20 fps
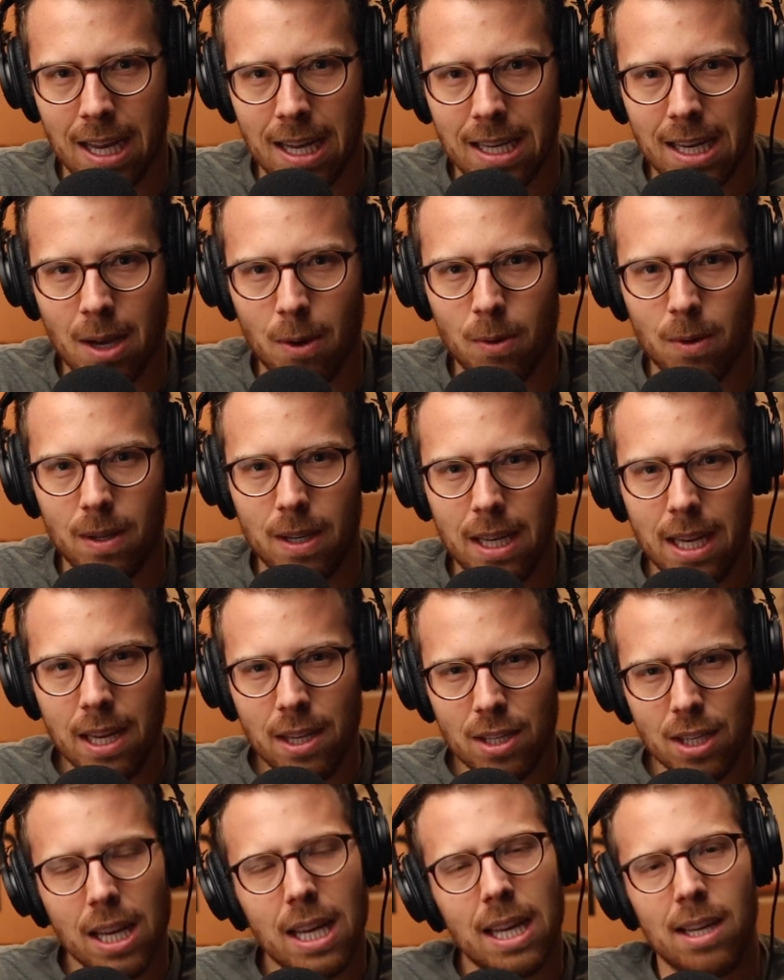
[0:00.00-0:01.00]
Now,
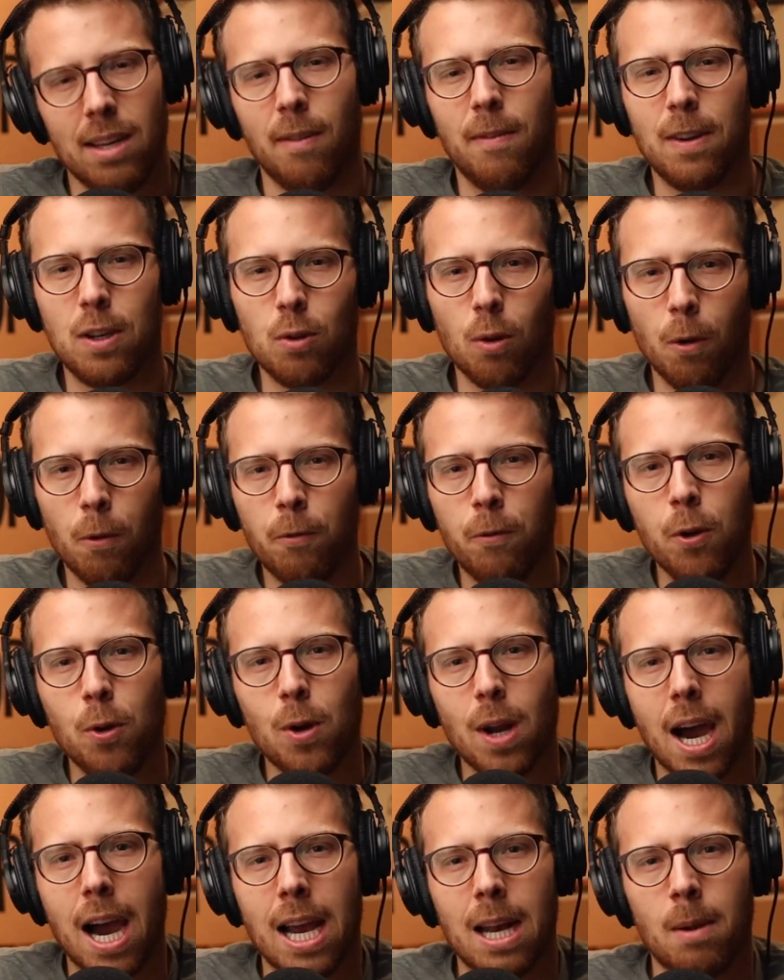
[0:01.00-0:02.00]
each individual
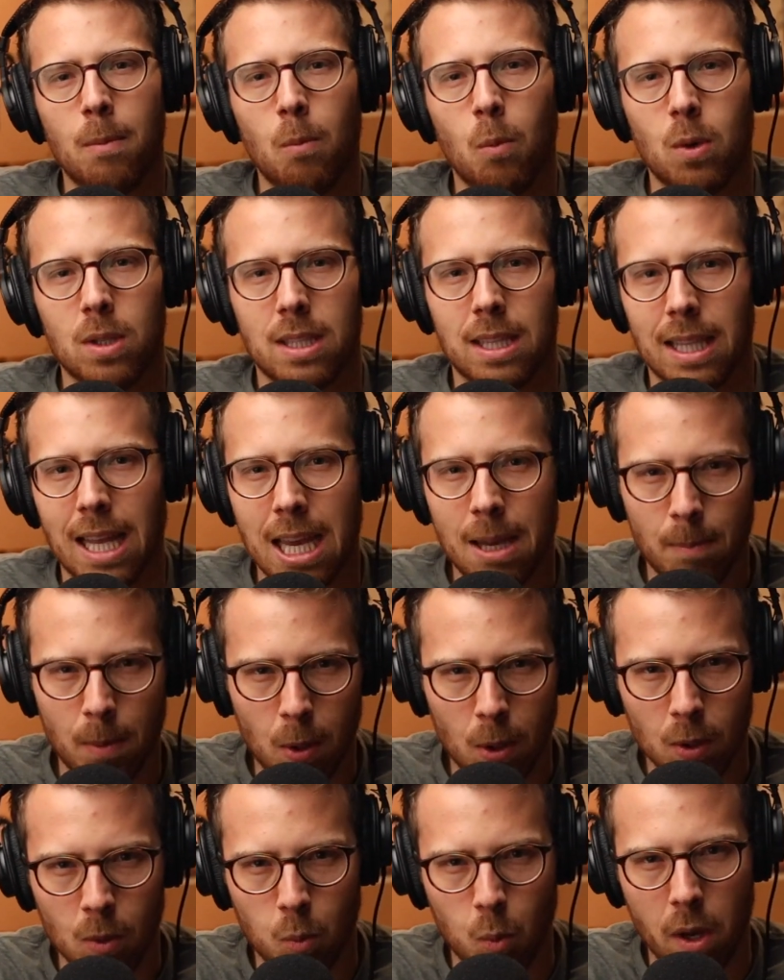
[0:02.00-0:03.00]
food item was
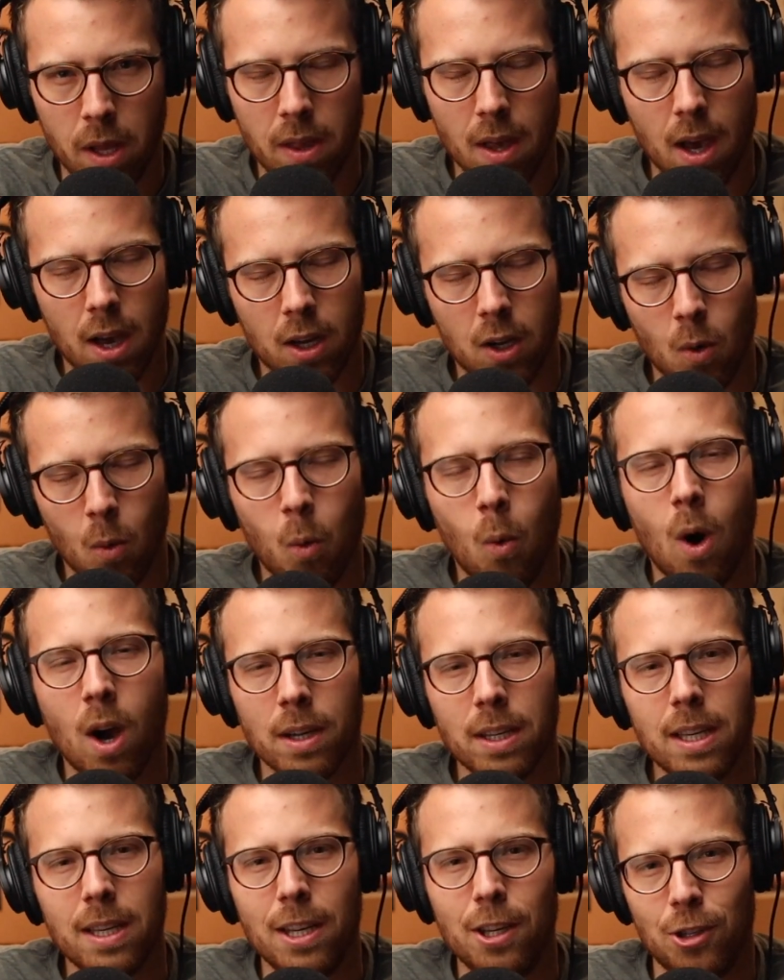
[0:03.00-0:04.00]
labeled with a
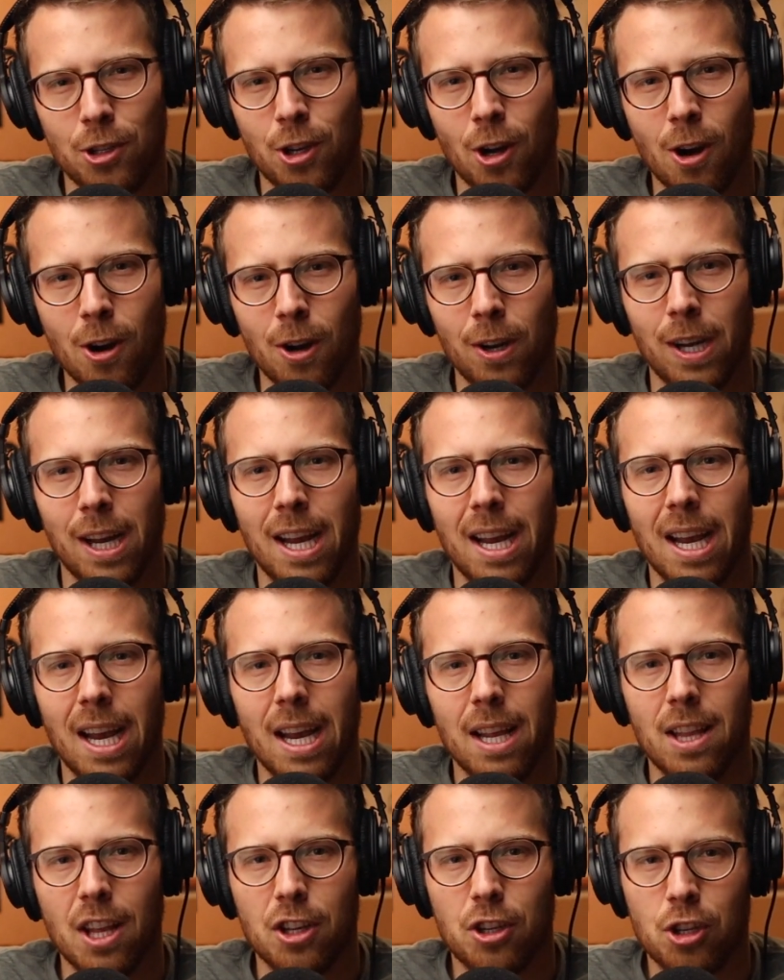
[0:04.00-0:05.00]
quantity chart
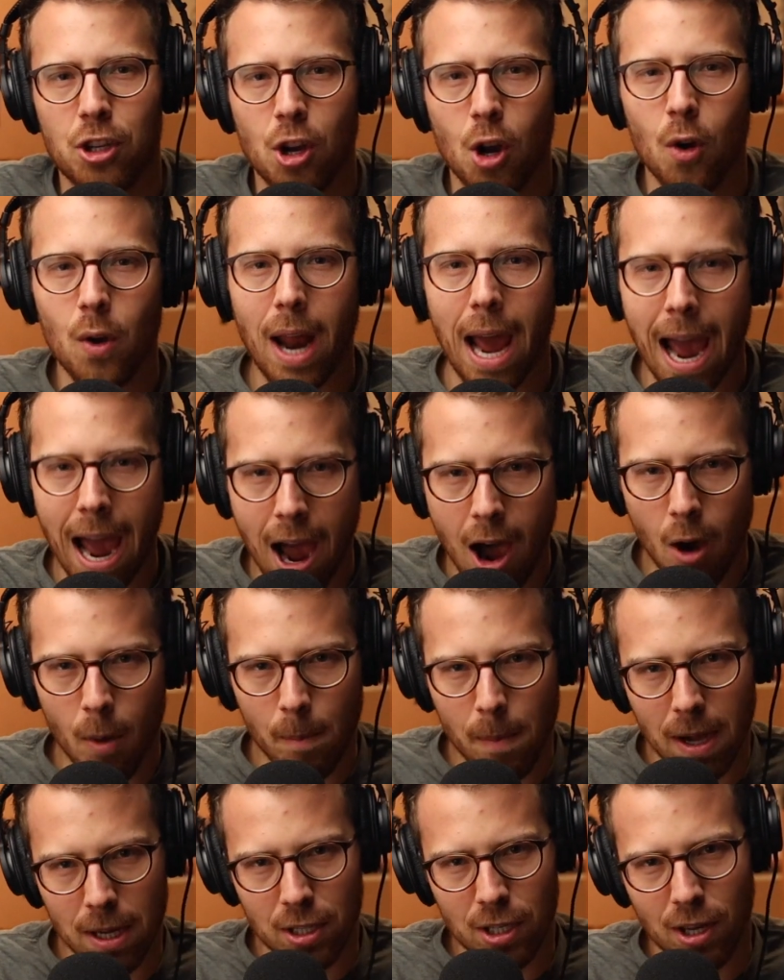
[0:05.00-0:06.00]
that showed how
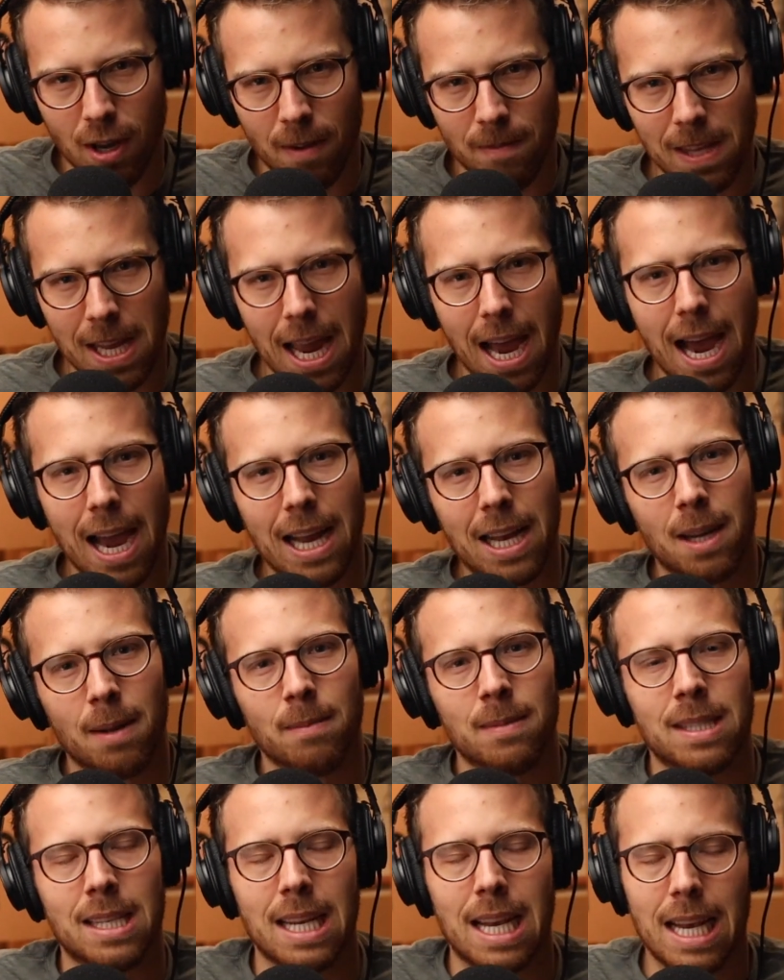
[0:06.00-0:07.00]
much of the
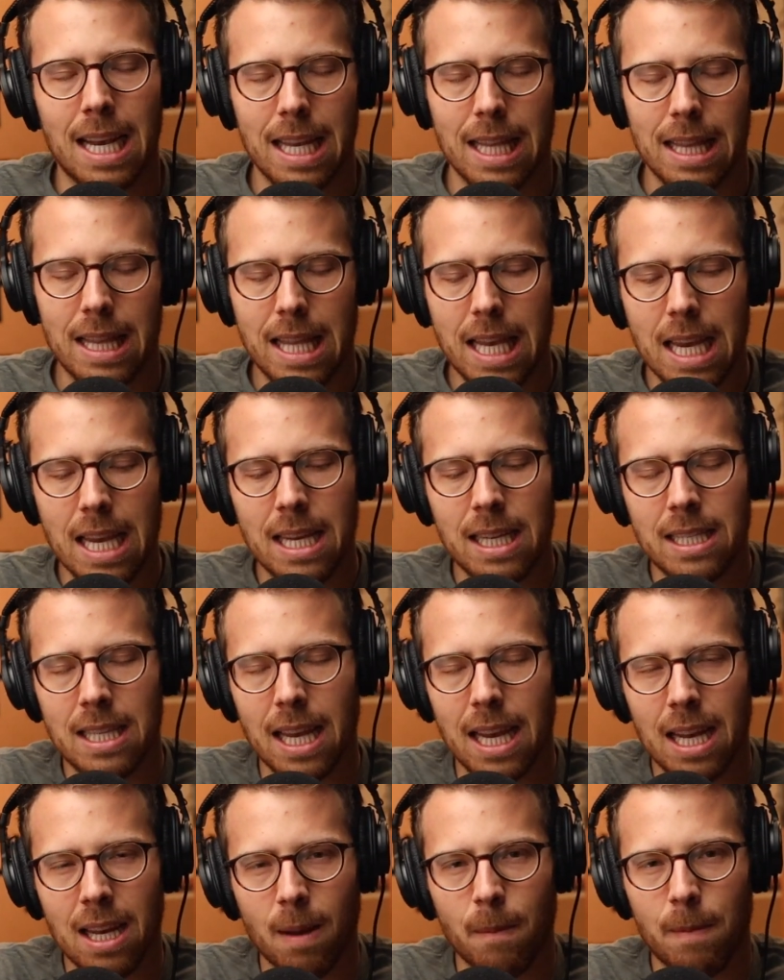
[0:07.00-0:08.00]
items these
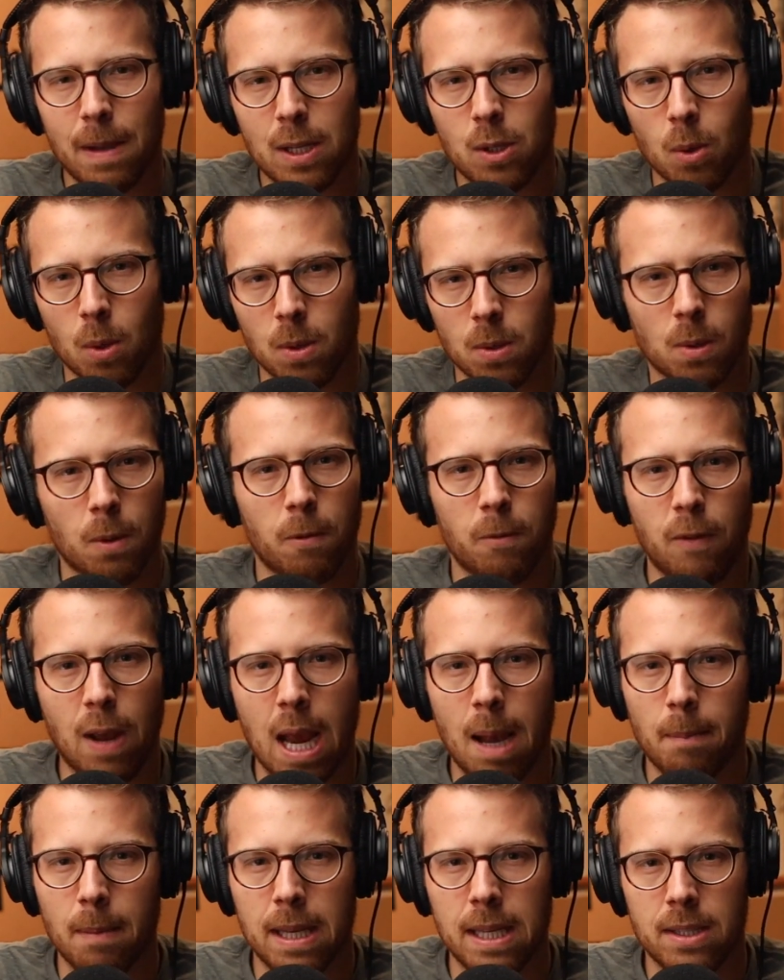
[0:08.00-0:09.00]
individuals or
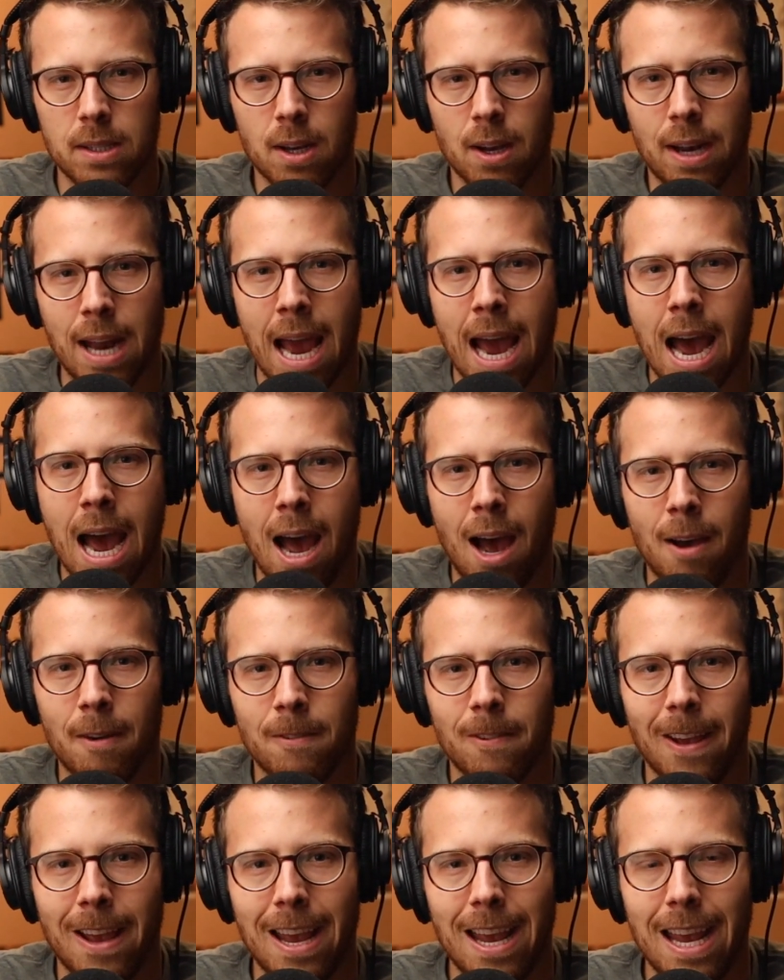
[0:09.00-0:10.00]
families could have.